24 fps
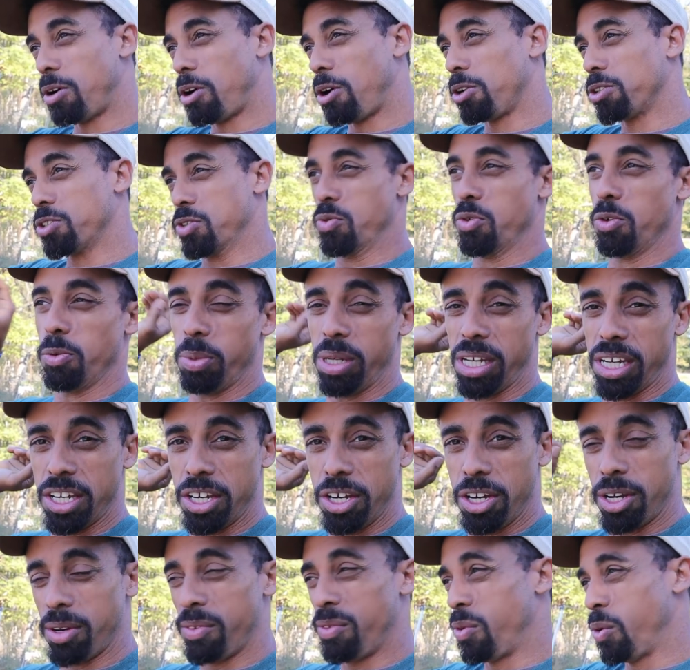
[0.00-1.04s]
mulch. We'll be
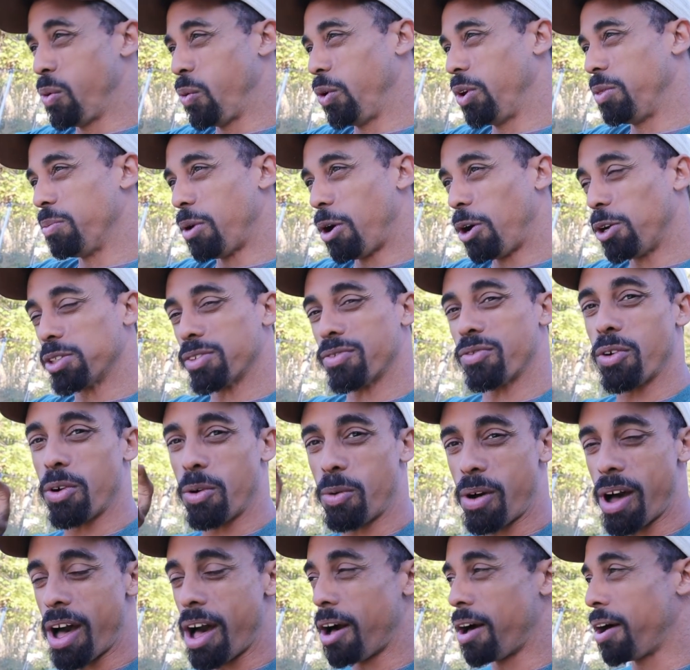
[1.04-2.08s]
good with mulch for
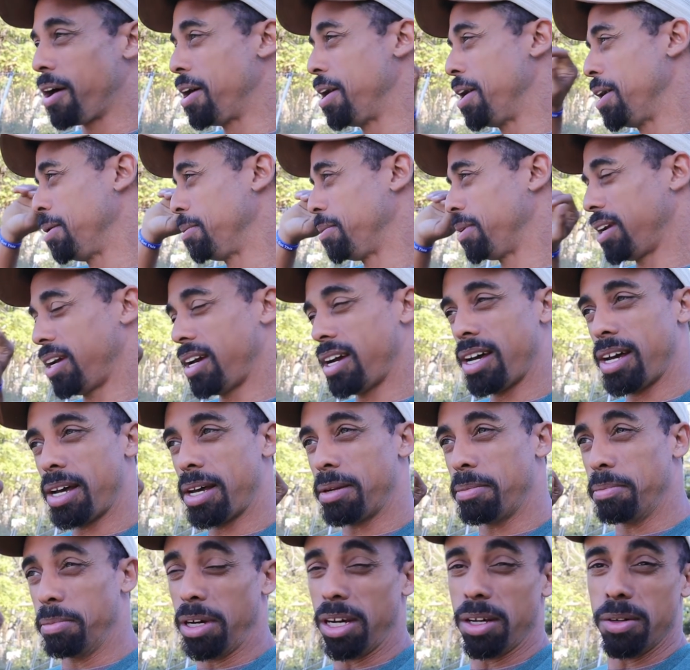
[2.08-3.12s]
a while.
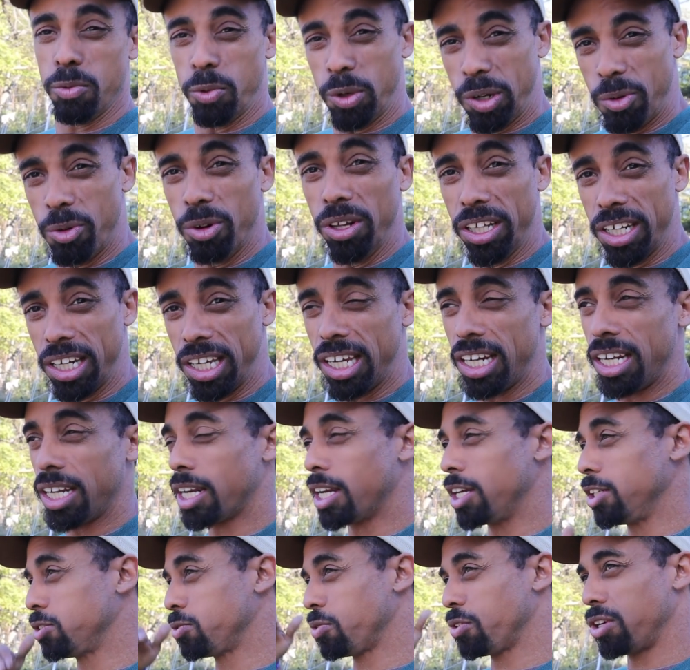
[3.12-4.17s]
Uh, but we really need
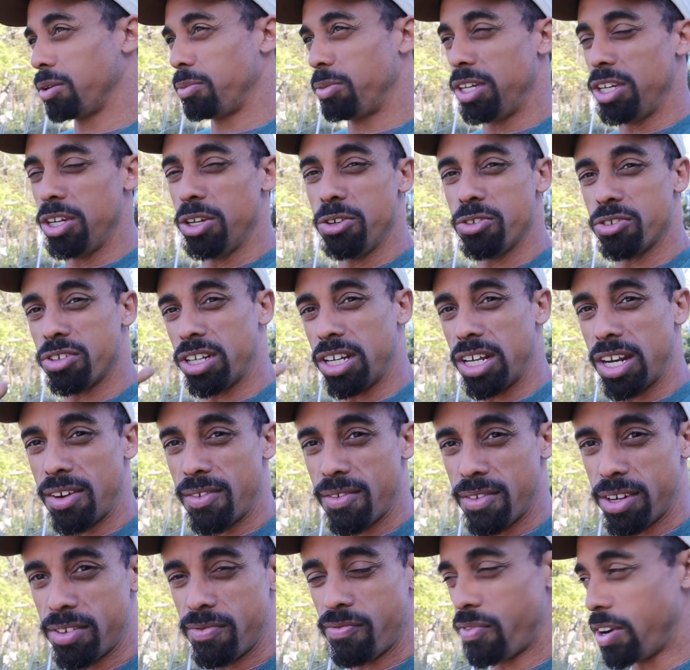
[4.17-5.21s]
it because we're going to be using it
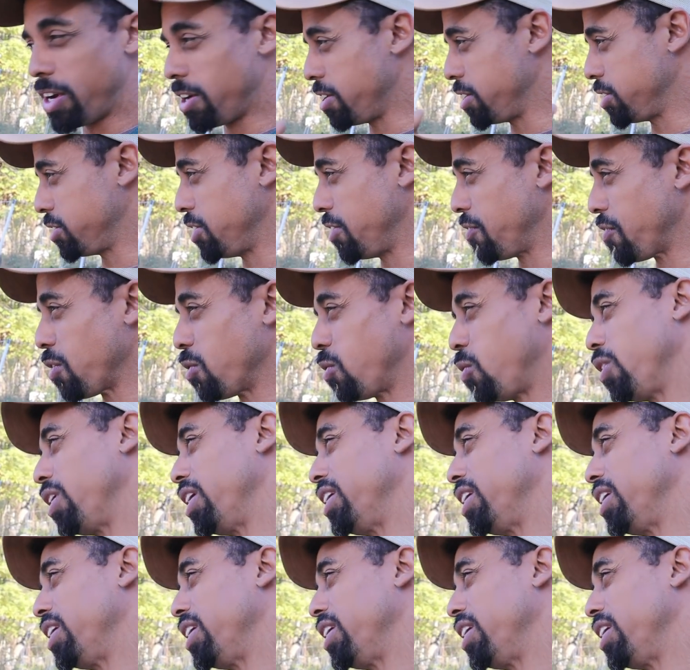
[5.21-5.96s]
in various different